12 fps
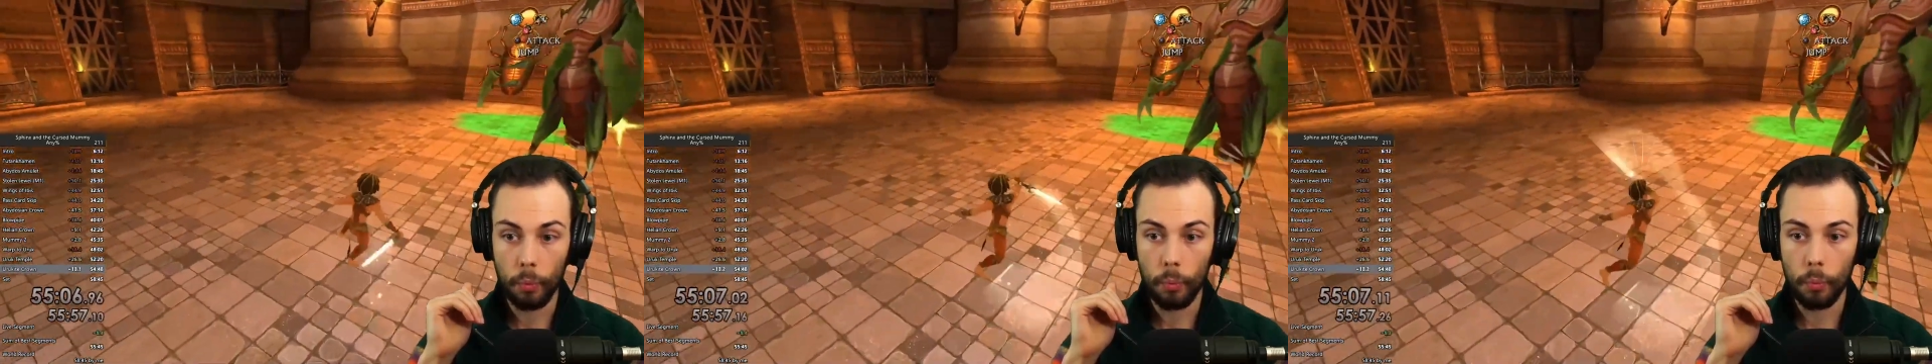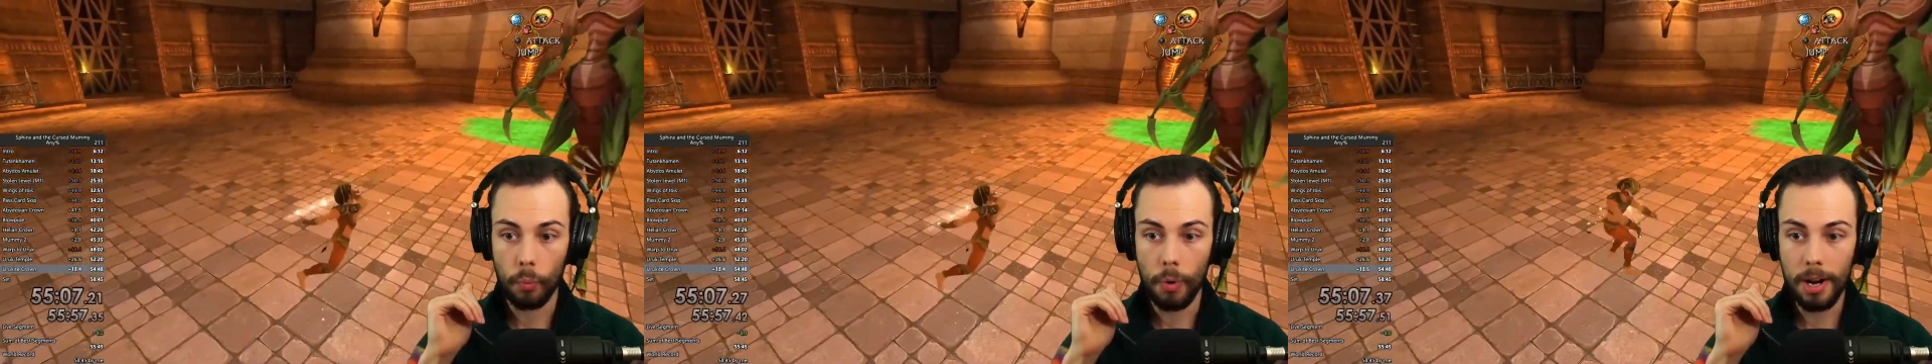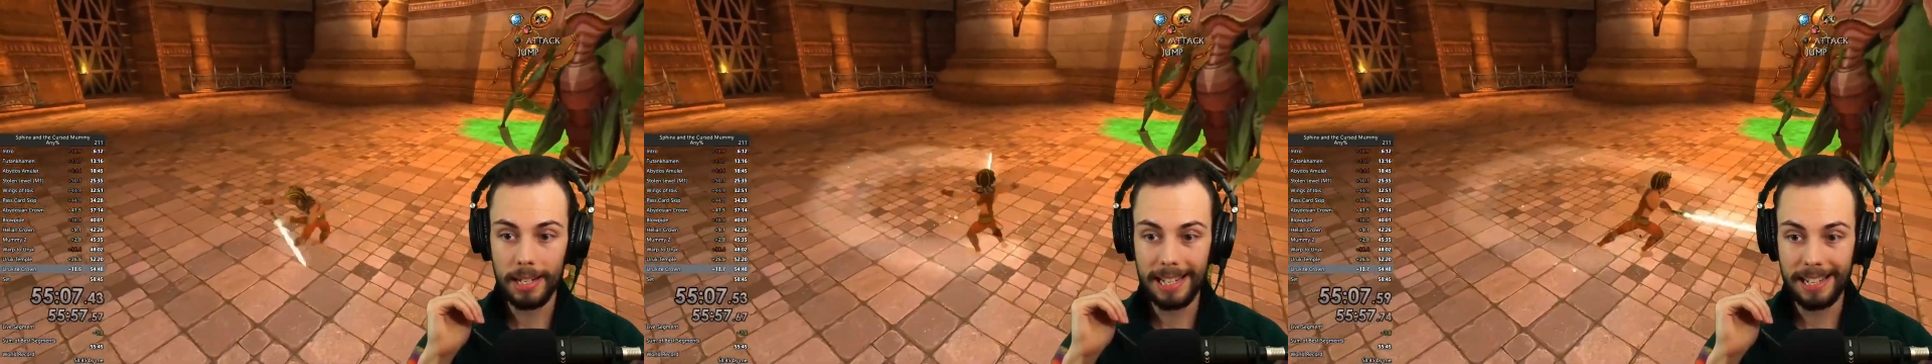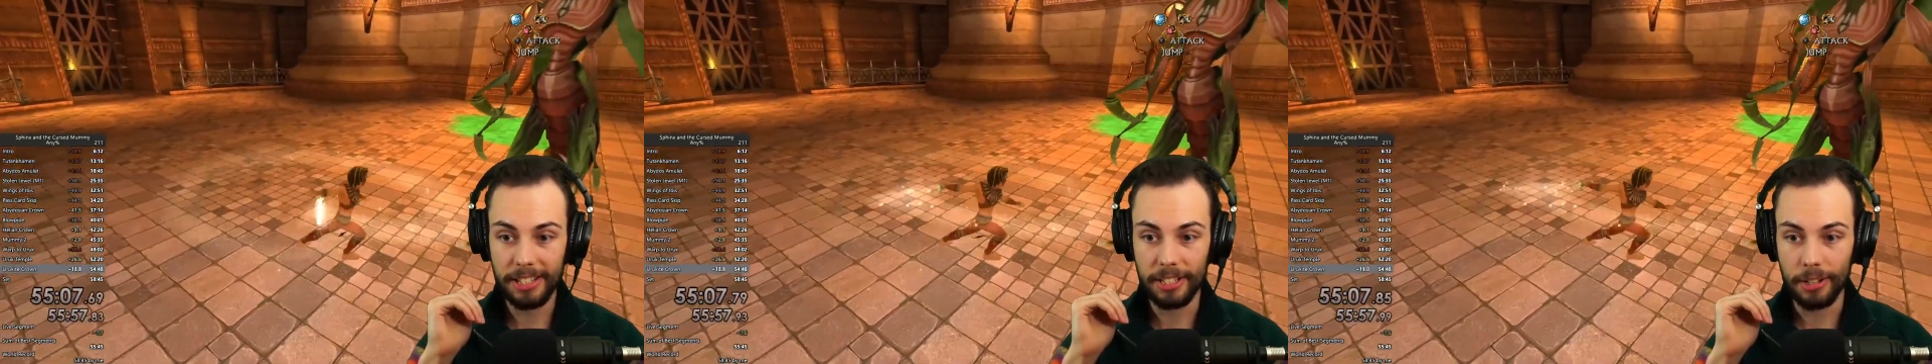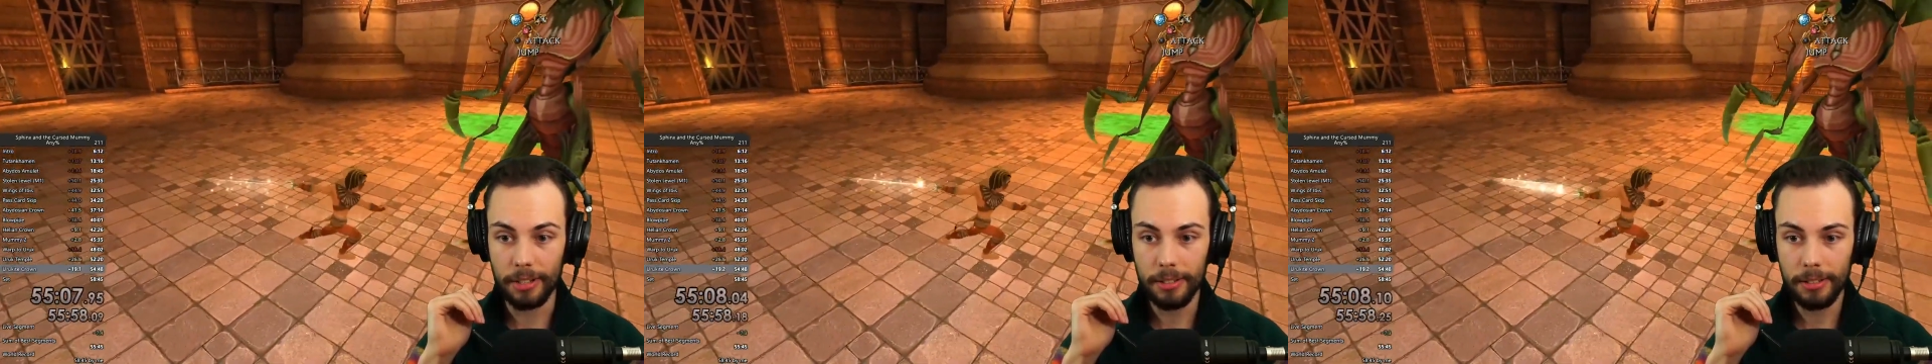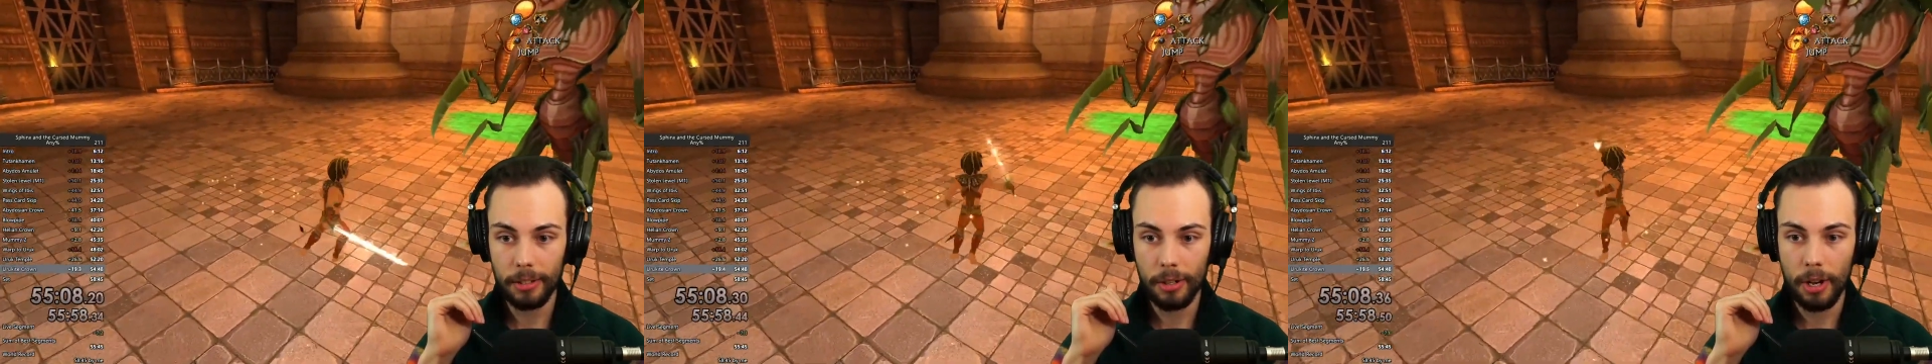1 latches on.
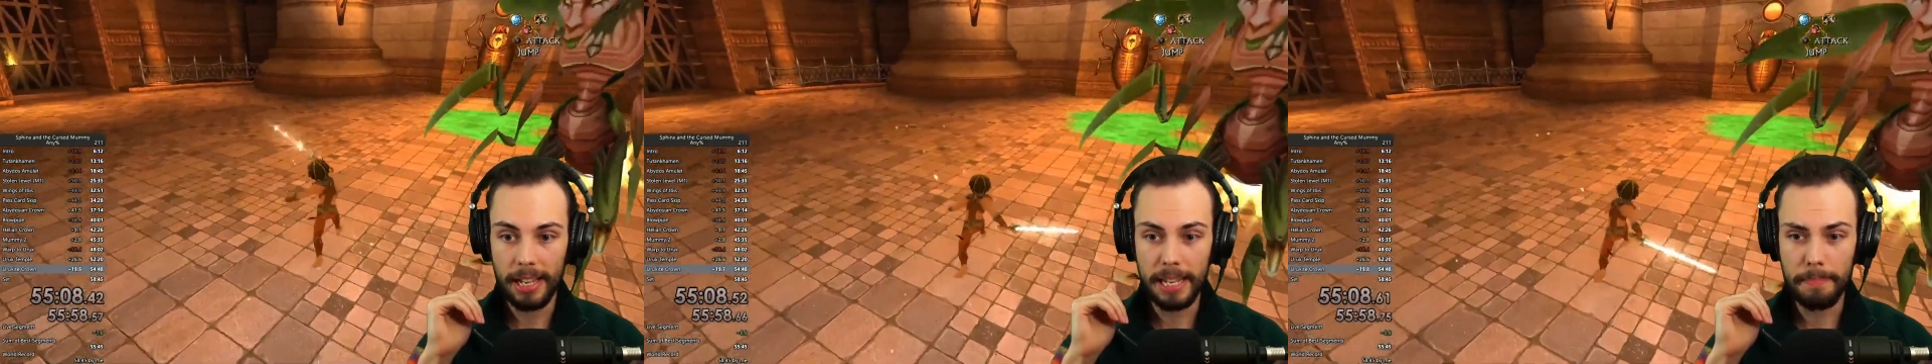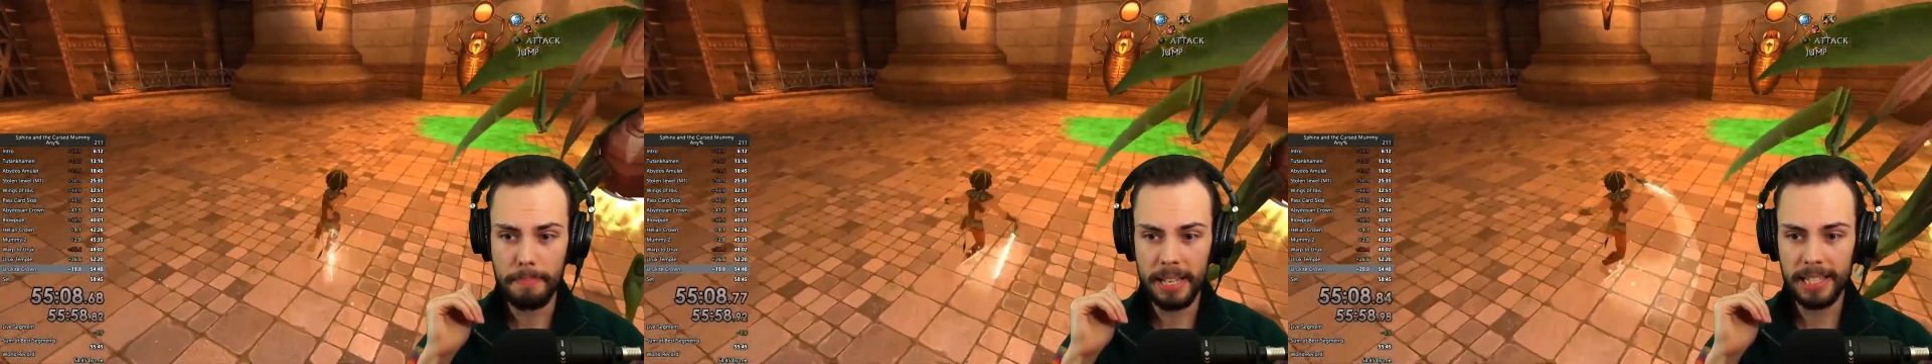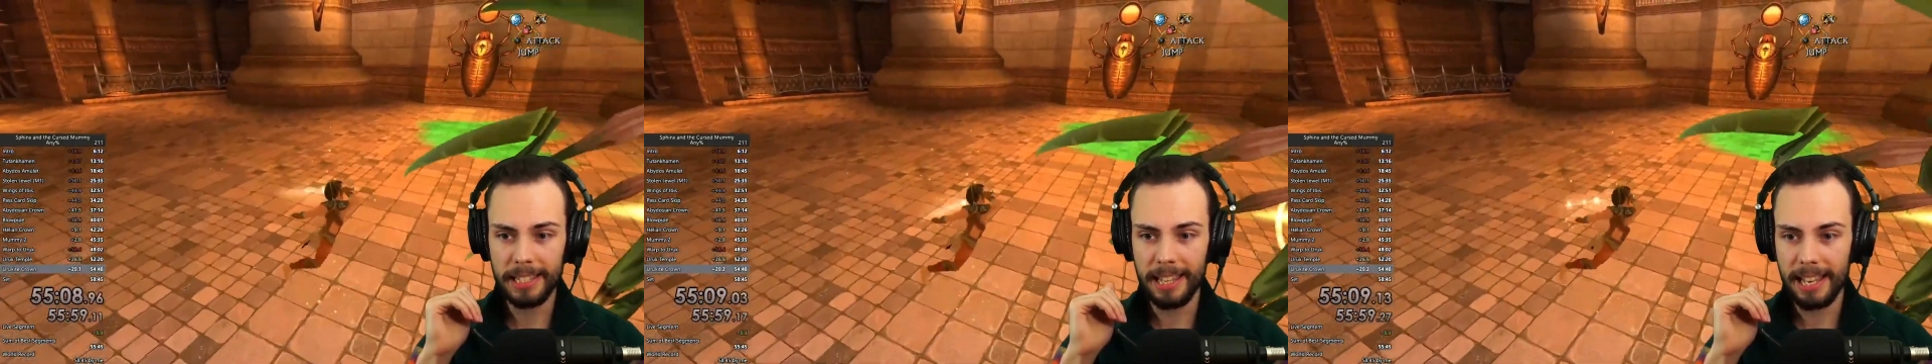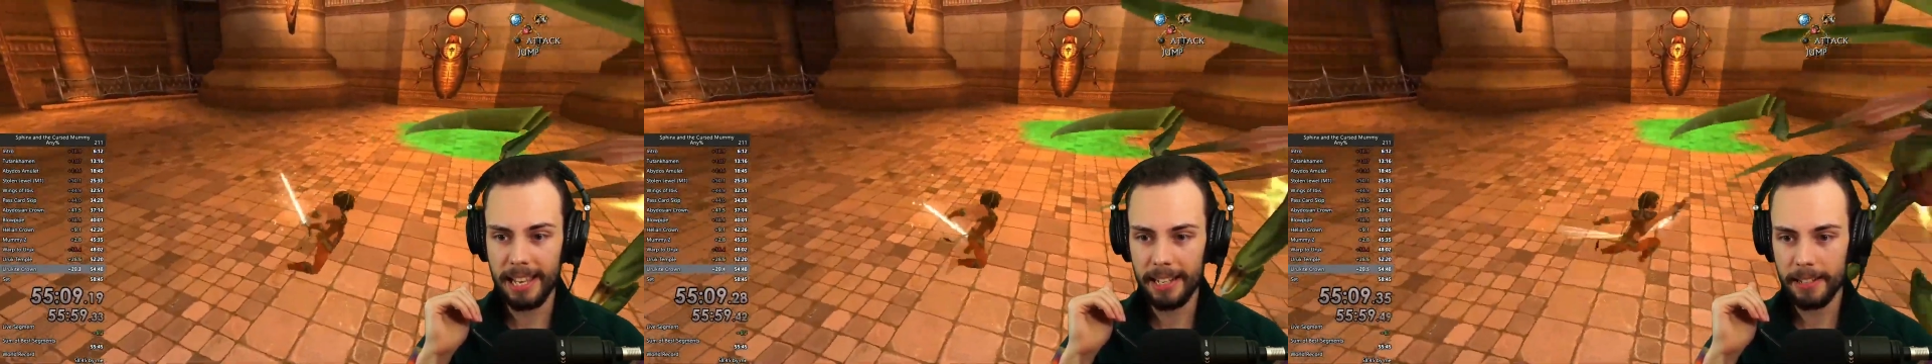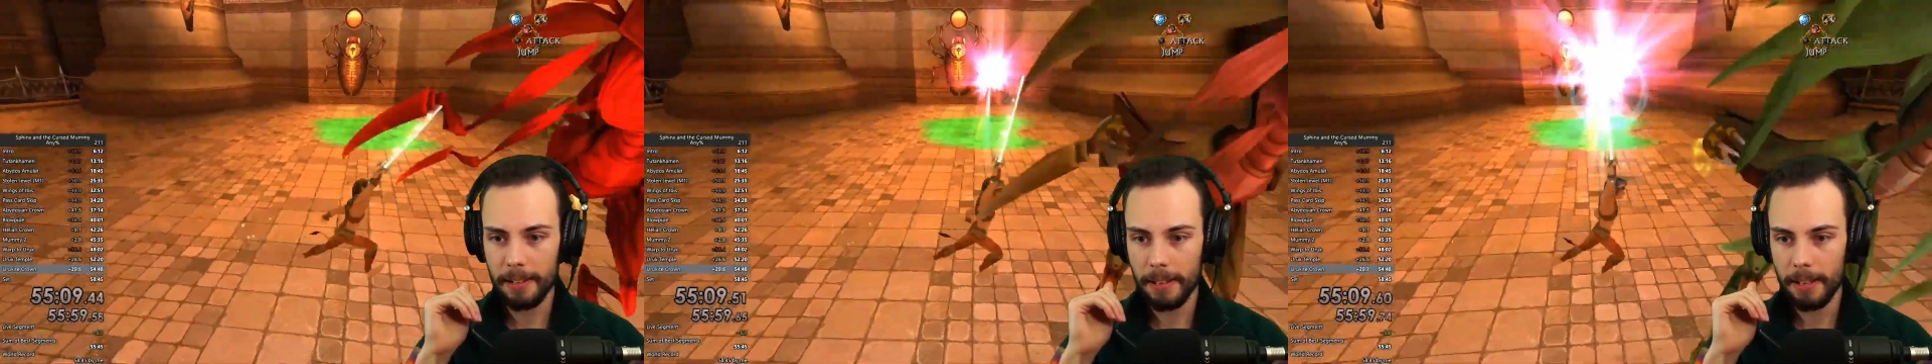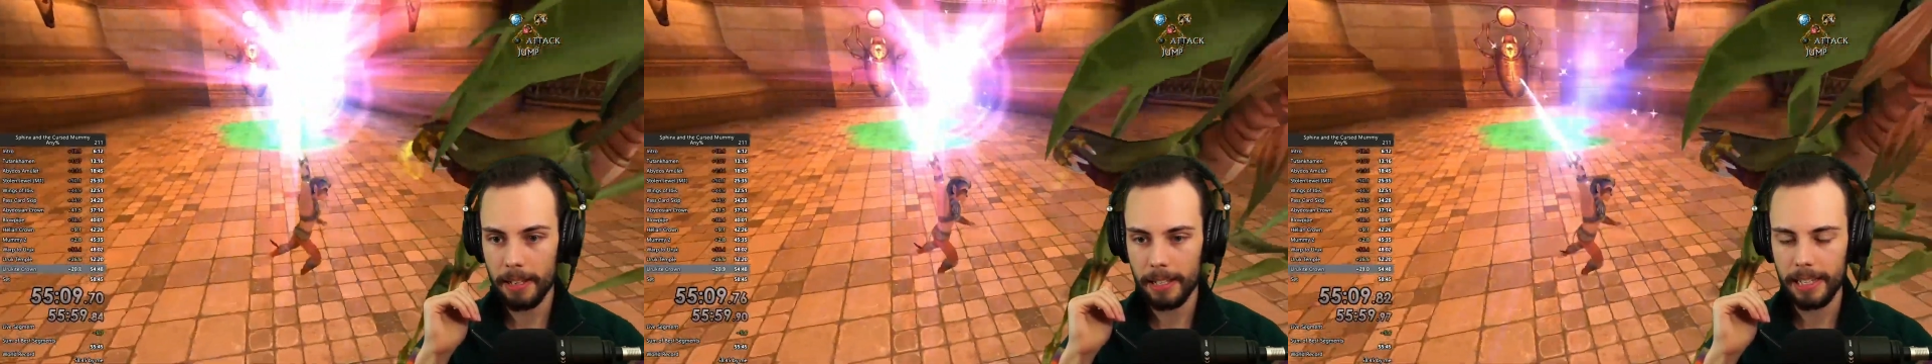He misses the hit.
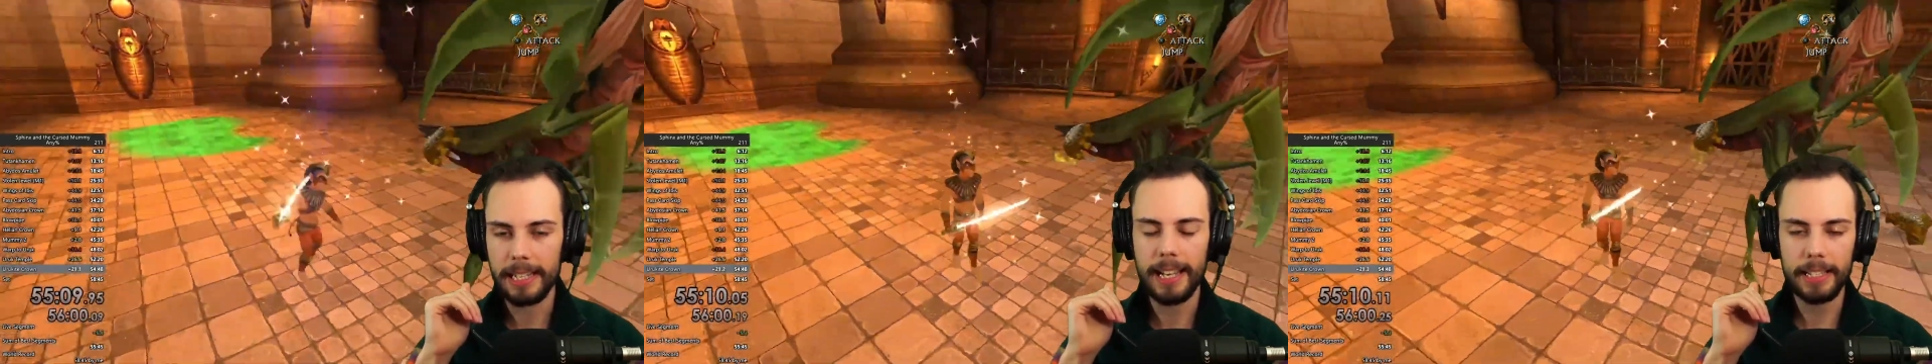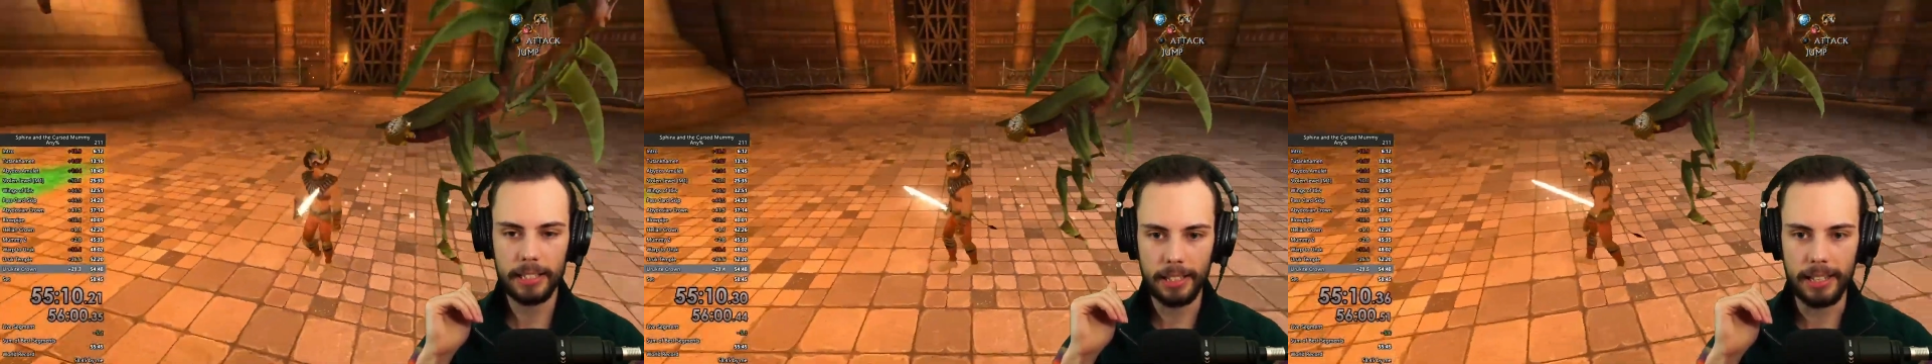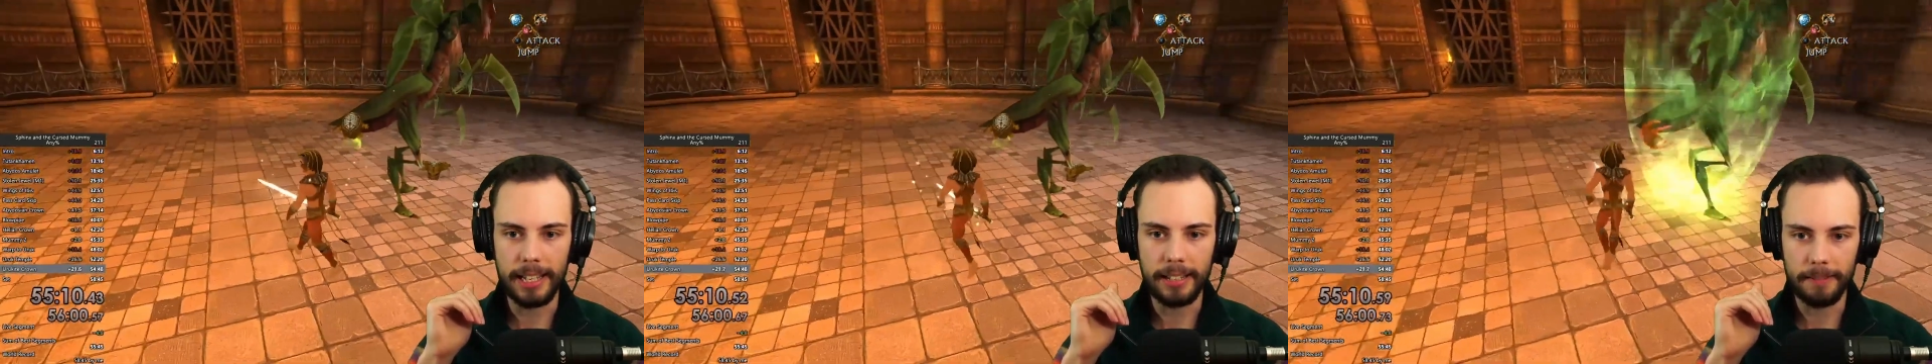He gets the hit.